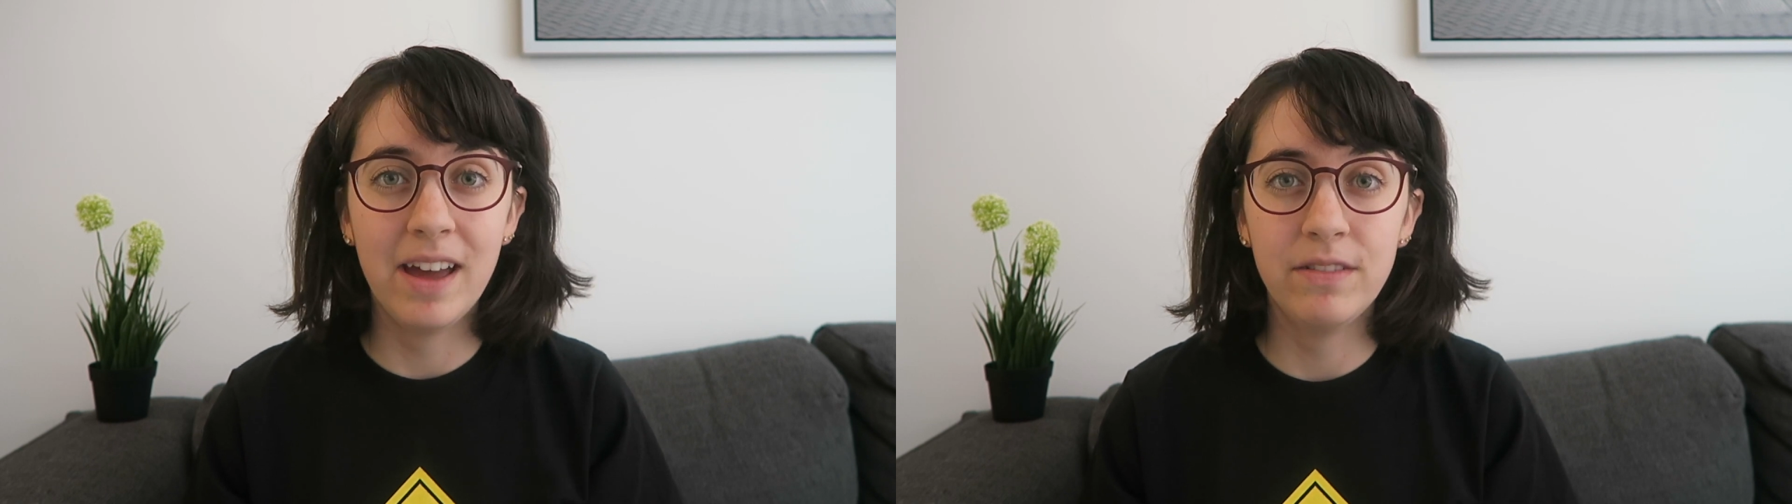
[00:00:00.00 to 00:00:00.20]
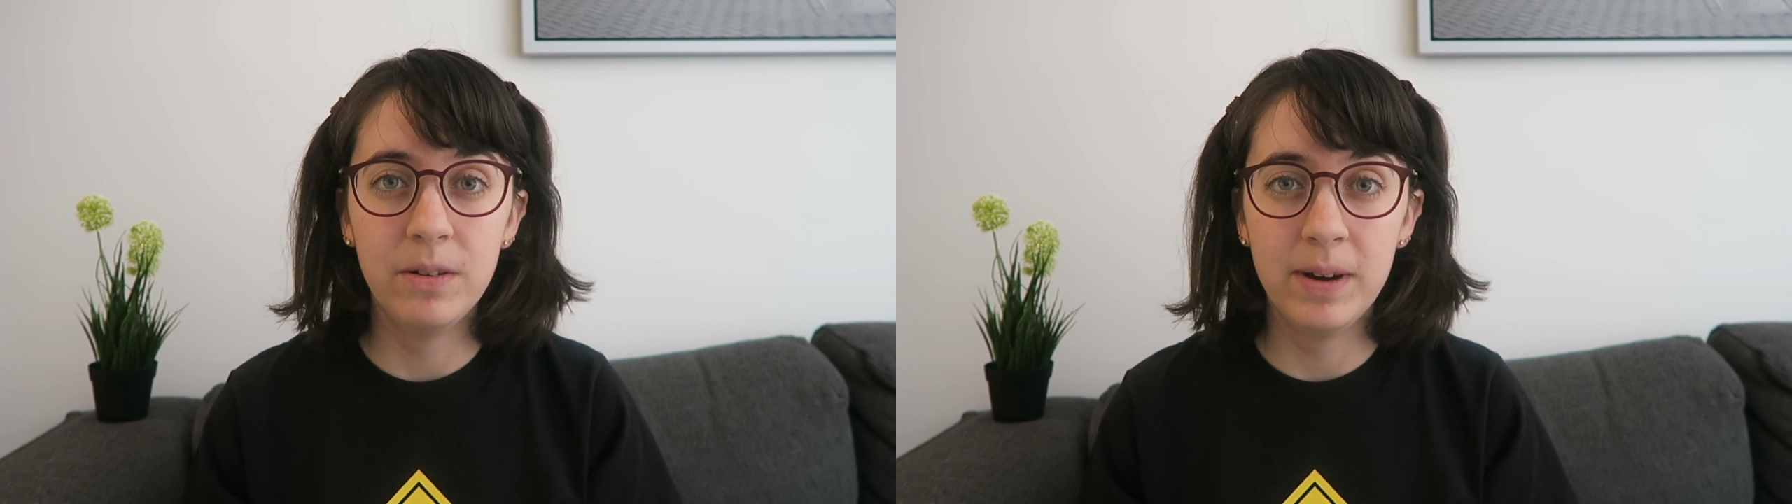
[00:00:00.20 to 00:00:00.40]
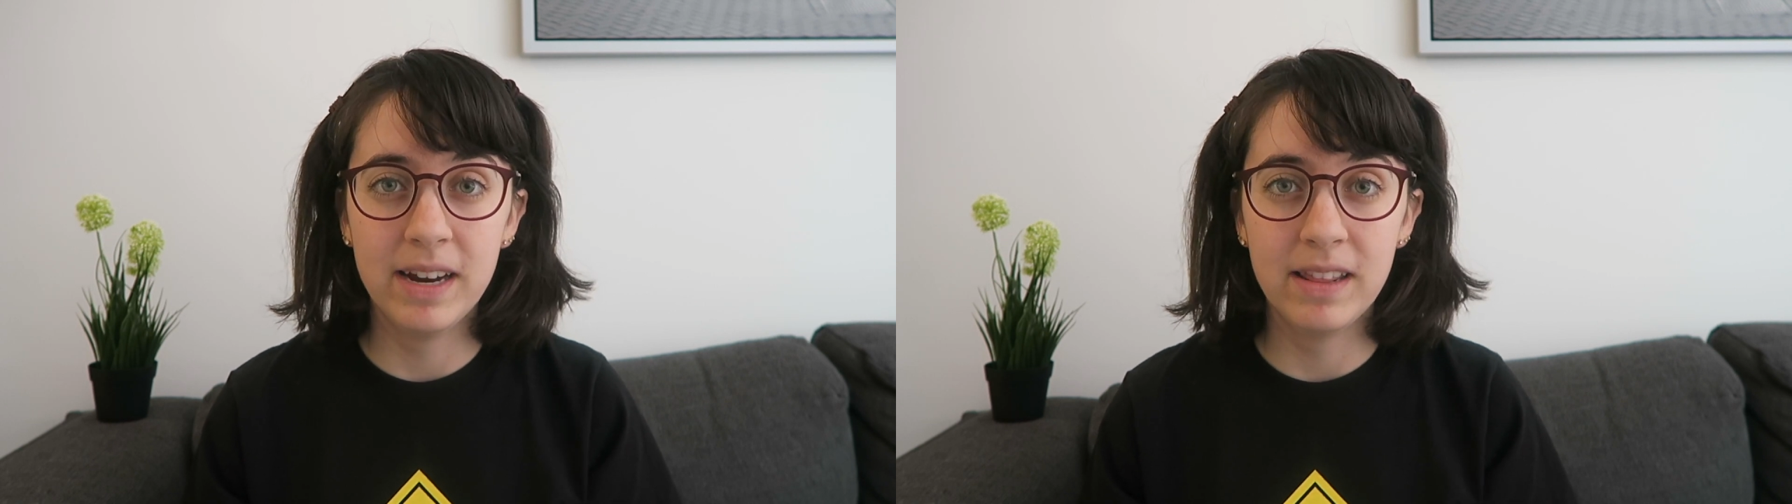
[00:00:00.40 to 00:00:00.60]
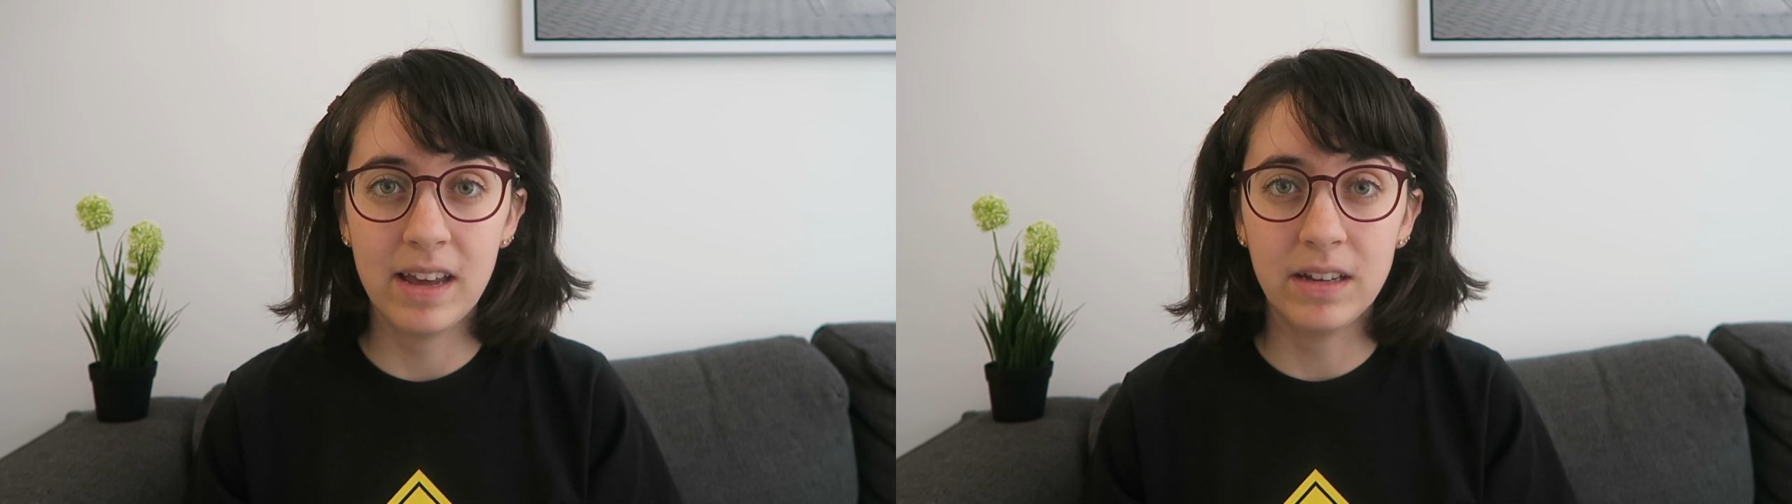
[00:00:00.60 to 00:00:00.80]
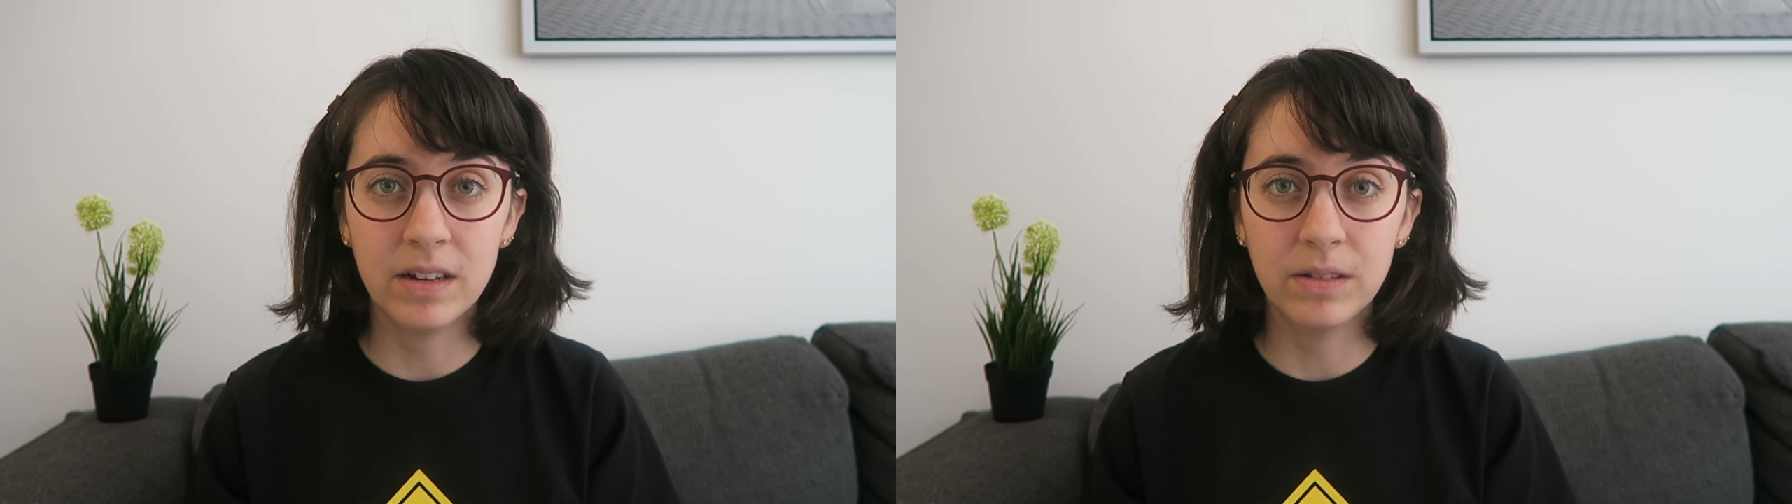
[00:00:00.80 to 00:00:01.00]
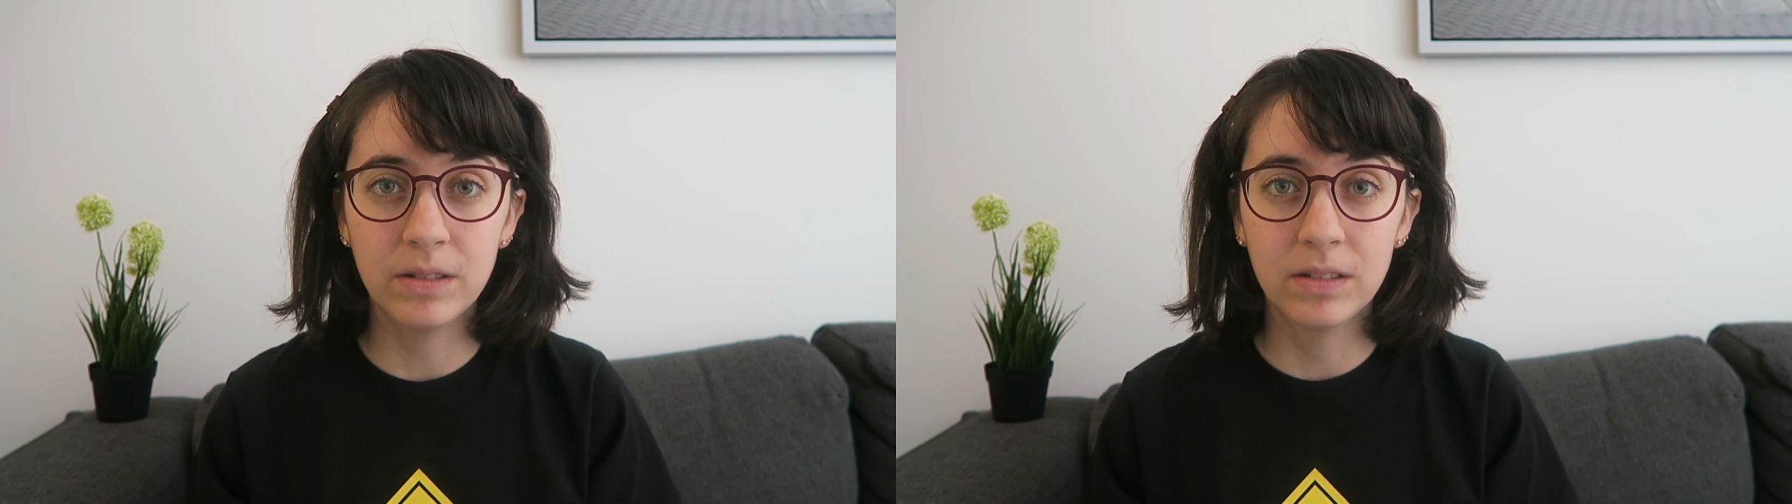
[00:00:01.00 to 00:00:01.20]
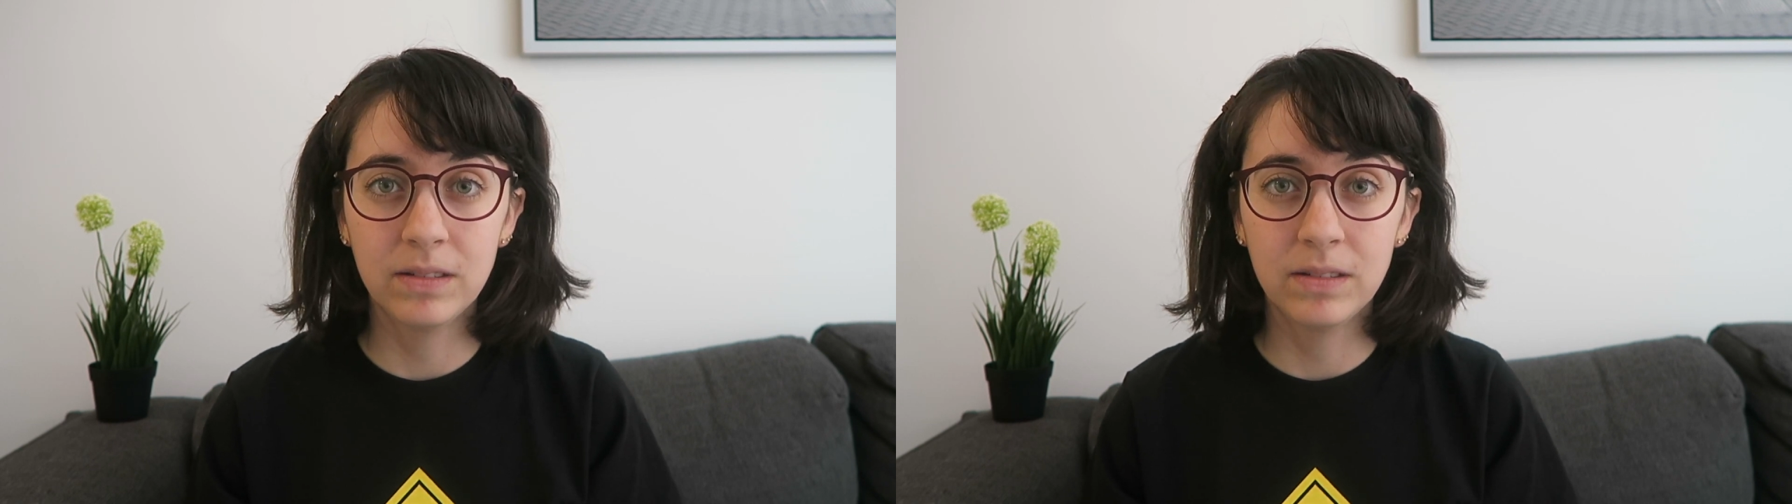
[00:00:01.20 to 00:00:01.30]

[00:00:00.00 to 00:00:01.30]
everywhere they go.